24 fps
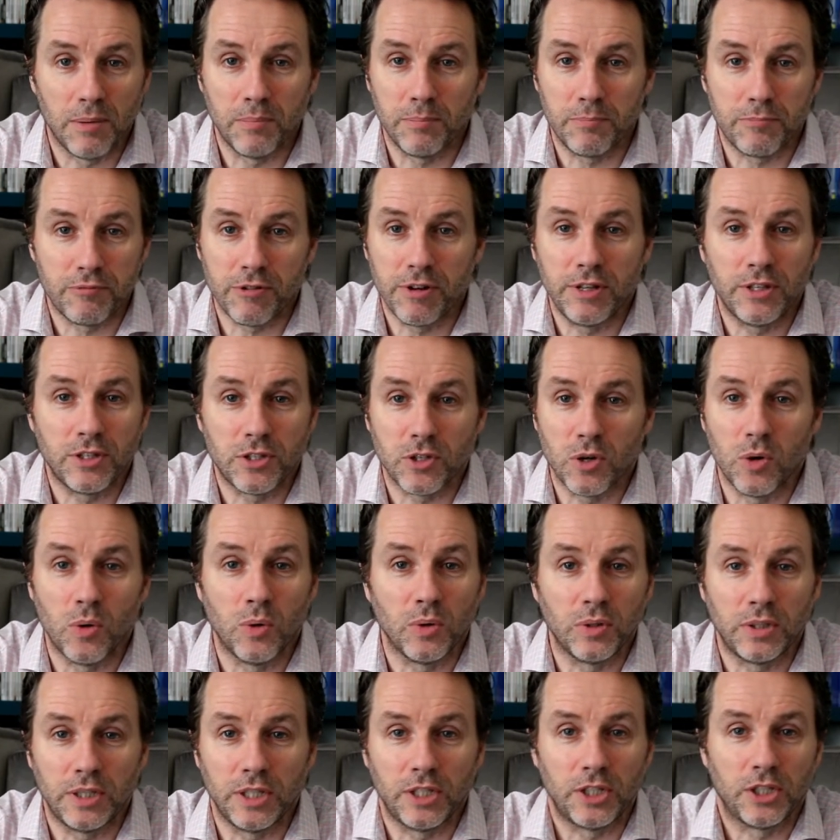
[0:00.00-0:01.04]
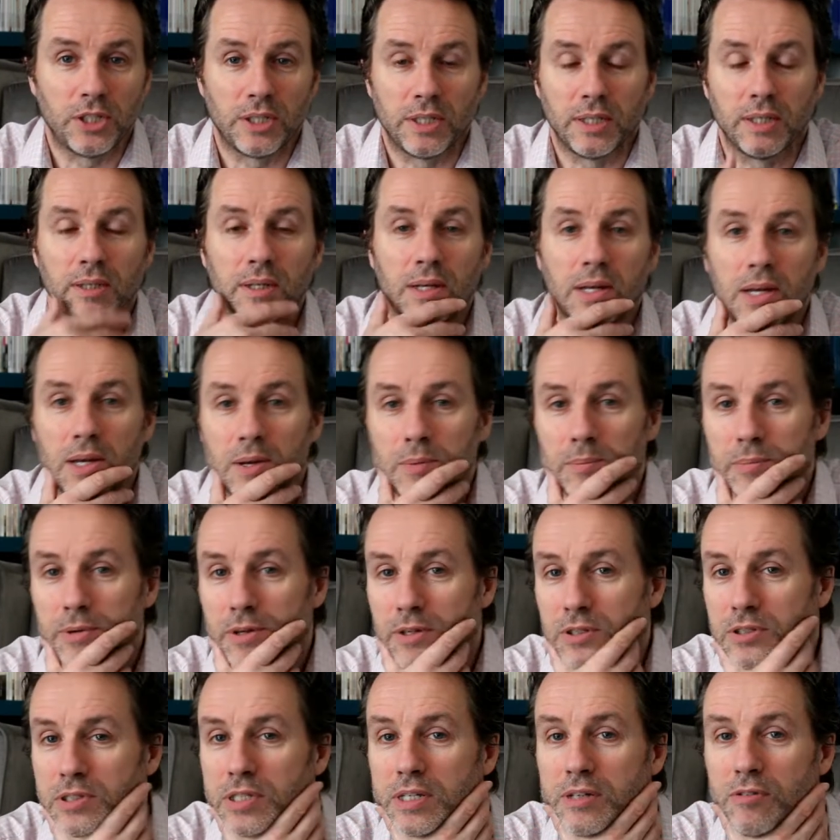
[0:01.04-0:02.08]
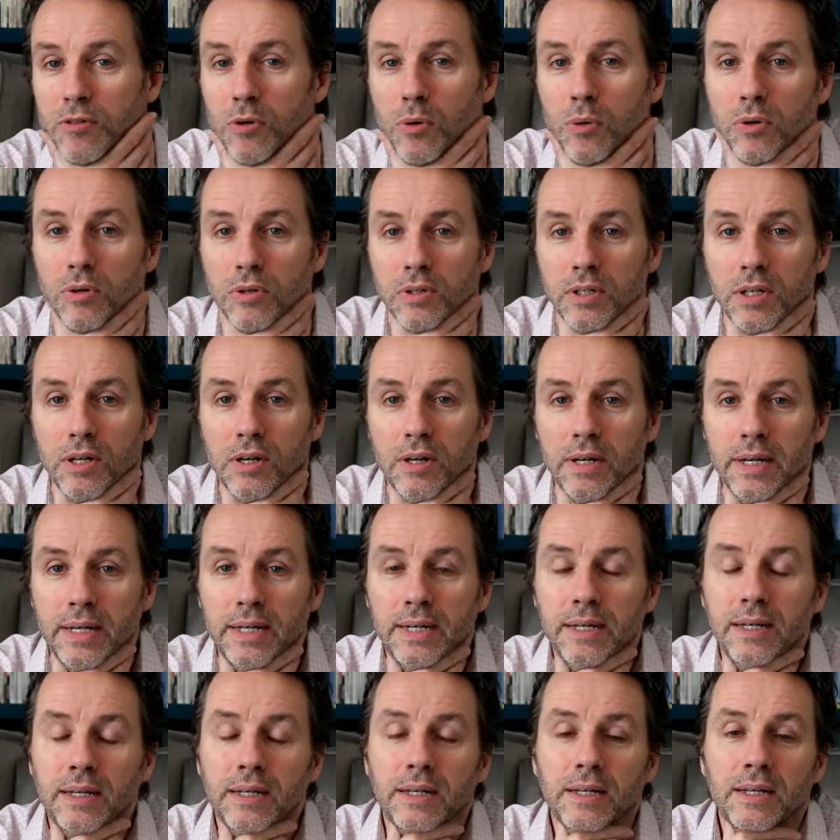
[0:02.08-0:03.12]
print or digital, because they're all online.